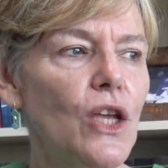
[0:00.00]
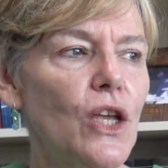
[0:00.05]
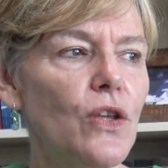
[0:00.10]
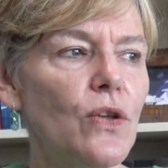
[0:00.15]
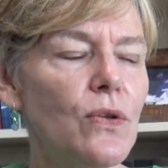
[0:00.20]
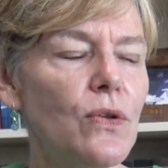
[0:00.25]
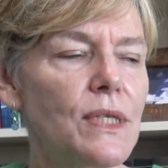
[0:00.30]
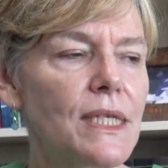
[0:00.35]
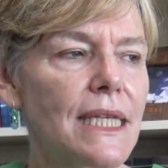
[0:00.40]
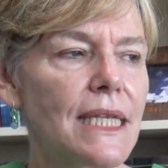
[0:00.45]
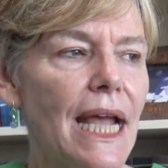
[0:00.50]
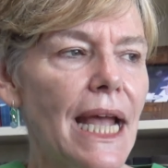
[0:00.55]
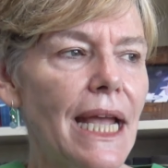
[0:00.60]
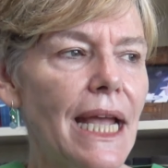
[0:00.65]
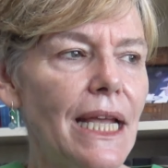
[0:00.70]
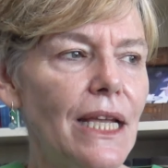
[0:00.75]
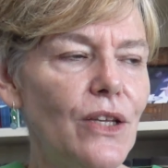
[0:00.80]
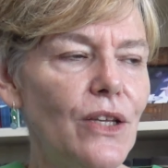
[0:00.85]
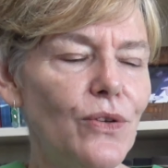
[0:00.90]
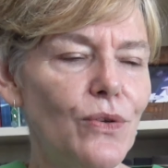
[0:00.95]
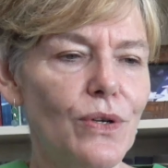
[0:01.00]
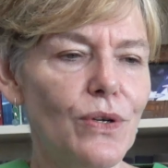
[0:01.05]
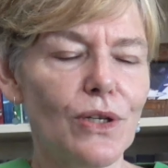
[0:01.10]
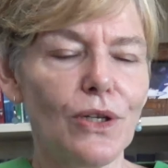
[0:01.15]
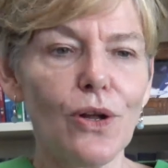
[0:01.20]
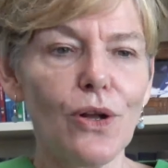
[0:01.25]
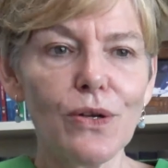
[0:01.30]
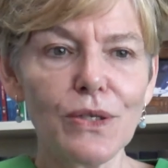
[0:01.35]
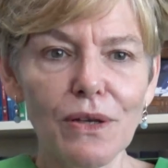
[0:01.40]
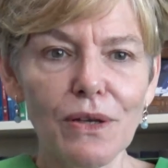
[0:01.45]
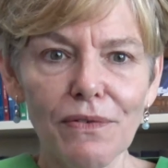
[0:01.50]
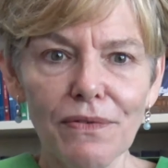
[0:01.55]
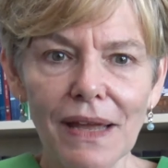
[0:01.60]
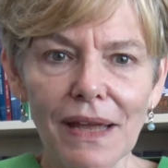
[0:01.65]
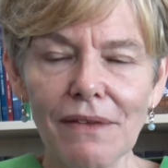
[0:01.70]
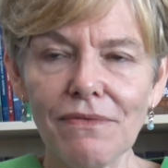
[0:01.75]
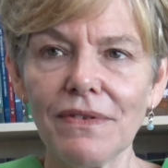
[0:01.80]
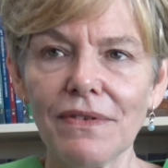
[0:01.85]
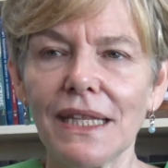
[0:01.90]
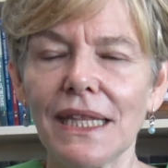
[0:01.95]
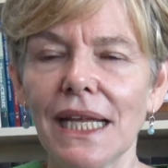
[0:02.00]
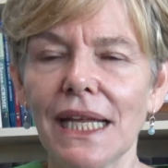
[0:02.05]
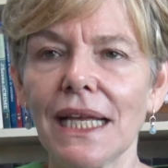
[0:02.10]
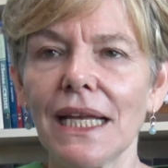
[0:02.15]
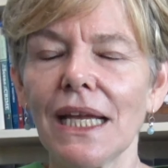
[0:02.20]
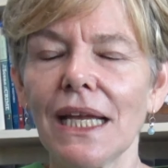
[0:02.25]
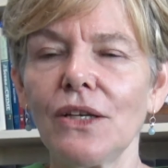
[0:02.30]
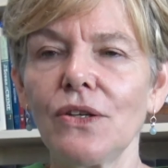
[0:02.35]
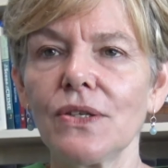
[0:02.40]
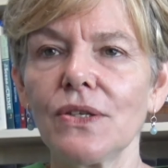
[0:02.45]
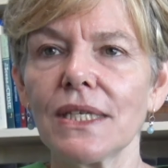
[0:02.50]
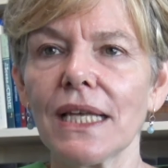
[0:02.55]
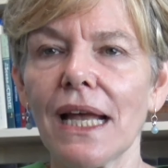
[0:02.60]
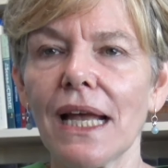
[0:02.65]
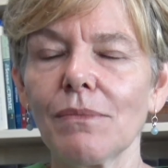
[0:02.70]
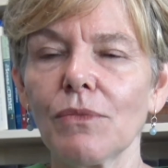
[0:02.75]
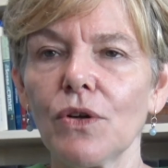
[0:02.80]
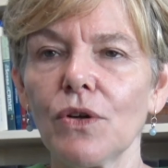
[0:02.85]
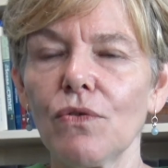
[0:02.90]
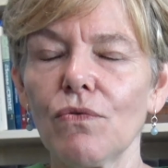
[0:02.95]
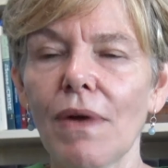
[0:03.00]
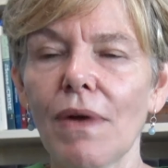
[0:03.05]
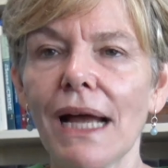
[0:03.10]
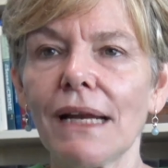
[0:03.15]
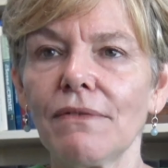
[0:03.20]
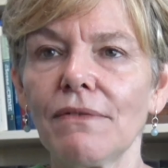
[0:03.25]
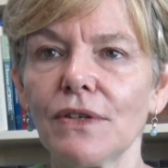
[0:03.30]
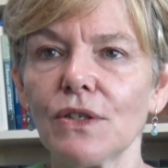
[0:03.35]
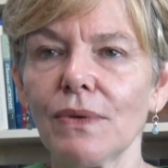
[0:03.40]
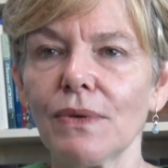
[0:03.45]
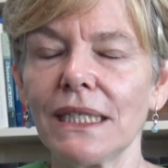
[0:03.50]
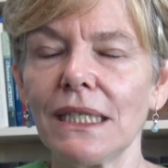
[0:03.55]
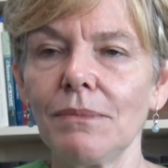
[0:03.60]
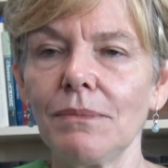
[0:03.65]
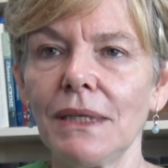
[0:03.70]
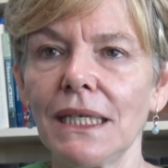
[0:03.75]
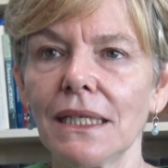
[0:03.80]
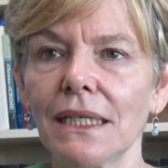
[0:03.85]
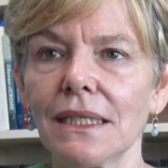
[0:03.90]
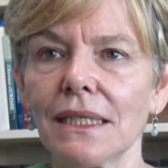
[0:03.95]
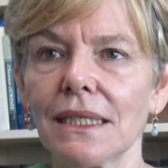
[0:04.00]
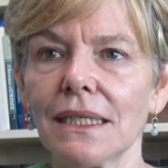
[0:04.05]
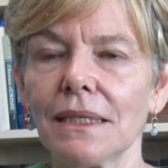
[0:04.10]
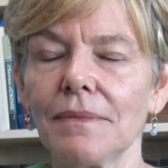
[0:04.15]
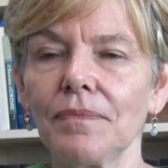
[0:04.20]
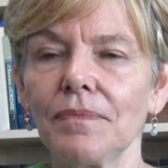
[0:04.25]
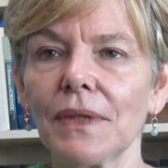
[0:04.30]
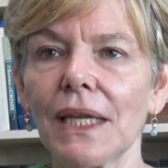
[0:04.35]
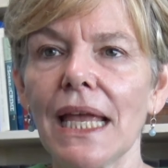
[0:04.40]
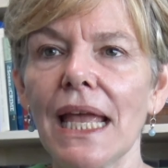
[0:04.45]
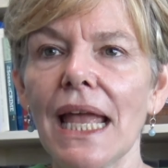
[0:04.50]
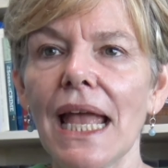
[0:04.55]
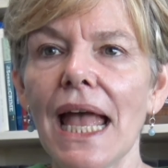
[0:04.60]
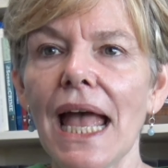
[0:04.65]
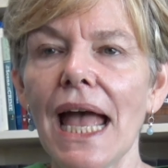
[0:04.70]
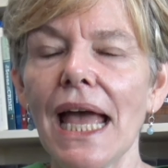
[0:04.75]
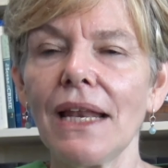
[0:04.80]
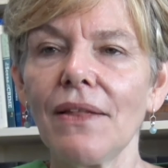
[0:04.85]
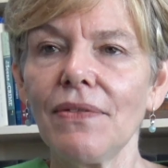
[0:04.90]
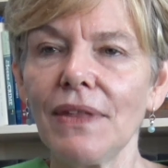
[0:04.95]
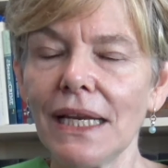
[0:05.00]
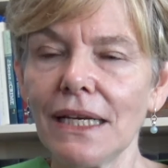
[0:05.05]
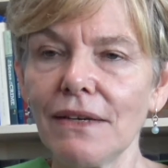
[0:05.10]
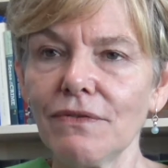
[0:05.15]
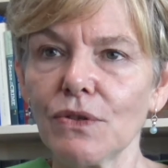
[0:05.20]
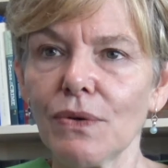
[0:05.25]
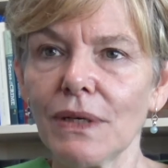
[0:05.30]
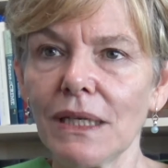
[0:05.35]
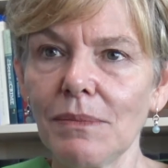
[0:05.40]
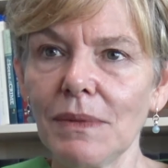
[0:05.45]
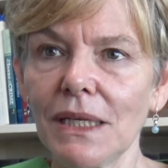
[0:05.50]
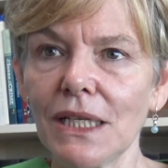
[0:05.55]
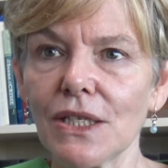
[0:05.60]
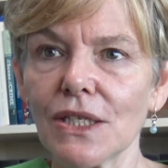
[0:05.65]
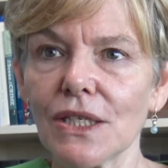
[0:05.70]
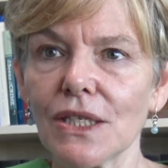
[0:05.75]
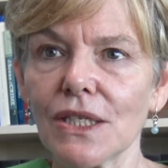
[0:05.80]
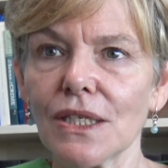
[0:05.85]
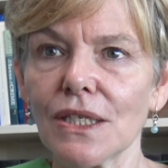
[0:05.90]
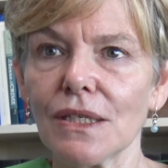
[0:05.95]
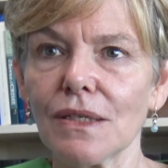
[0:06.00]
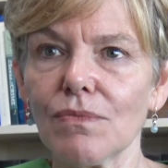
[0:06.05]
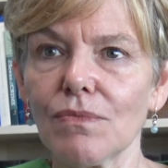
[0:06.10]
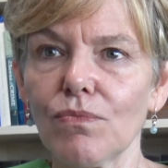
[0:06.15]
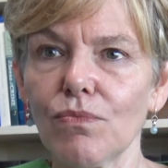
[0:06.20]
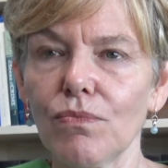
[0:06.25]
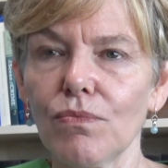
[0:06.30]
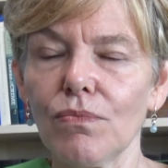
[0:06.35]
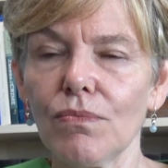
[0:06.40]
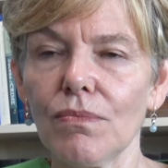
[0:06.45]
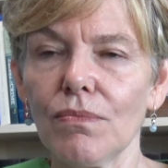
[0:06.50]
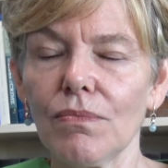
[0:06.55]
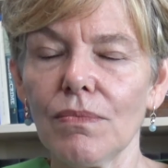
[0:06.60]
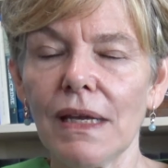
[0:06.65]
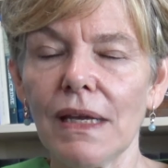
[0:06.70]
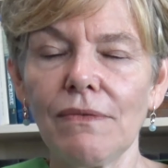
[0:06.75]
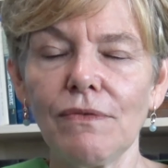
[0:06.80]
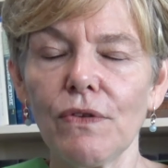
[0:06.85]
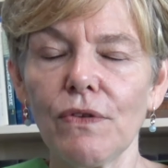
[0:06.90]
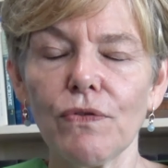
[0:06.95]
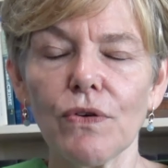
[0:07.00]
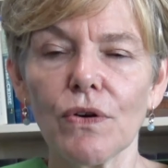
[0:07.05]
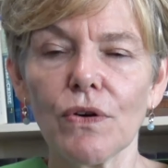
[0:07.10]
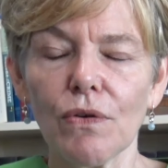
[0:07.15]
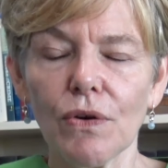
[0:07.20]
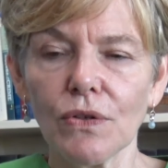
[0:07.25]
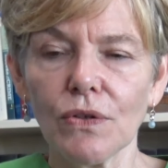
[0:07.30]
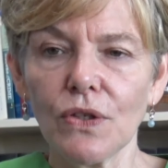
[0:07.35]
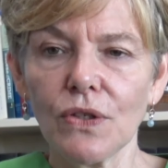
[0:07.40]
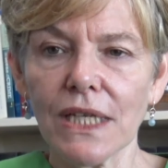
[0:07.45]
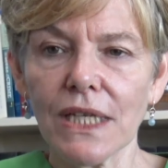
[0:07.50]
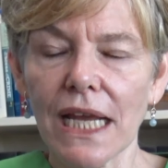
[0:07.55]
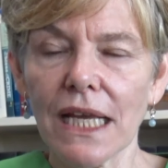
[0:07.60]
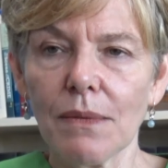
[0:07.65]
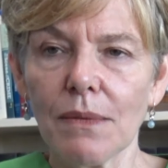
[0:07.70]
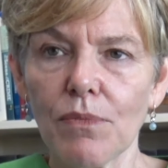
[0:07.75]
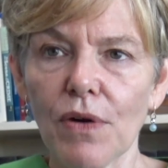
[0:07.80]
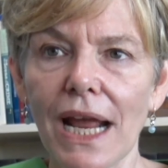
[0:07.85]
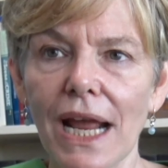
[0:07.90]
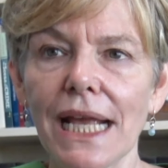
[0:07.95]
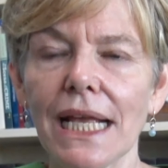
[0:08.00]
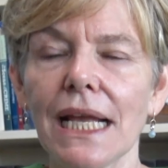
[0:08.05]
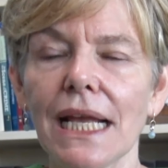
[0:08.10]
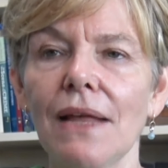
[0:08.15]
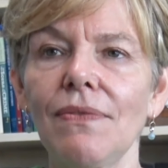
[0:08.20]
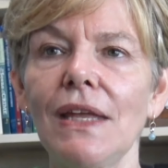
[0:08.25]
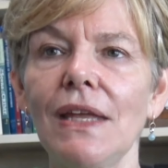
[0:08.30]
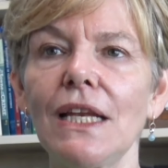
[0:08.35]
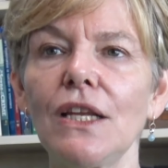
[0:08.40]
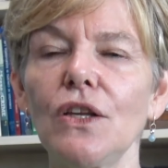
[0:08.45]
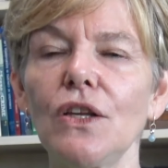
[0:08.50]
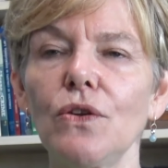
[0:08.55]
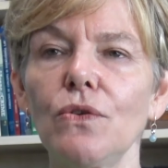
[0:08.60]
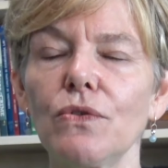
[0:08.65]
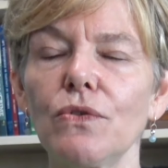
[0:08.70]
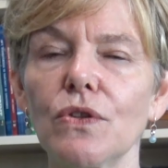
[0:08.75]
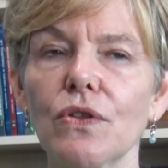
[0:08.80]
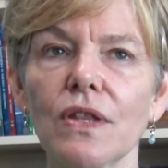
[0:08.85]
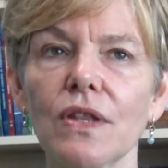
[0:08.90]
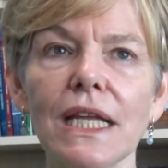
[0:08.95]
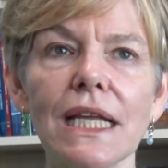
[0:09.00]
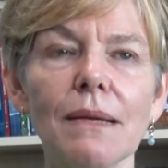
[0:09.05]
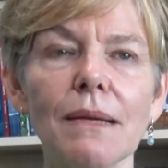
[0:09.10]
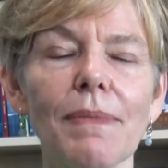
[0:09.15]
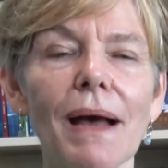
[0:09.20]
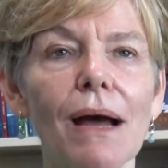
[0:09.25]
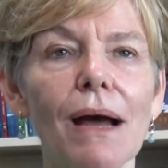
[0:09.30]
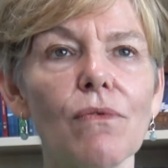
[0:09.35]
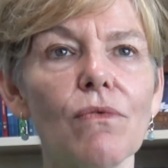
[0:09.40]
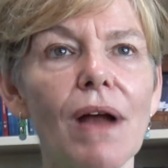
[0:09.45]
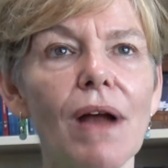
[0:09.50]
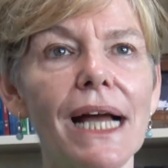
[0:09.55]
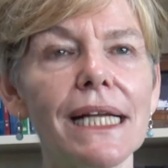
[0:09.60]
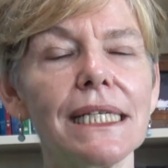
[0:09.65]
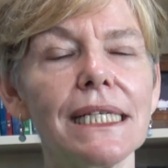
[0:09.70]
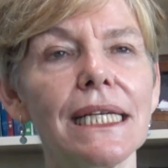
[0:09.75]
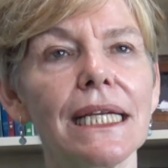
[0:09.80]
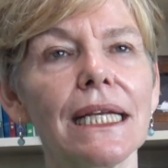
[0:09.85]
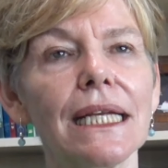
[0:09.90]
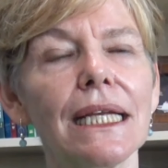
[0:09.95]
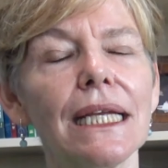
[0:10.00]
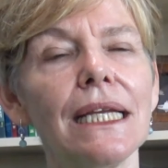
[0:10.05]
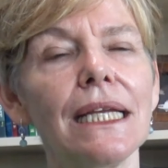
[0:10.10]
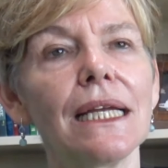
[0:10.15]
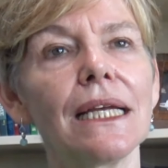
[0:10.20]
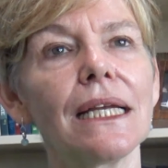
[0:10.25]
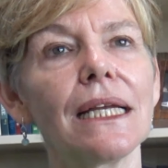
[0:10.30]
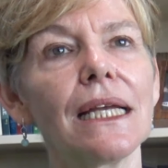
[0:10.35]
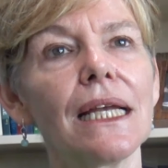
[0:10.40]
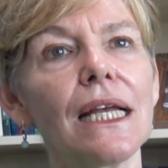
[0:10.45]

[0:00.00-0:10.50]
you close off everything and you say, I'm going to write for 20 minutes. And at the end of 20 minutes, even if you're old, you take a break, and then you think about writing in a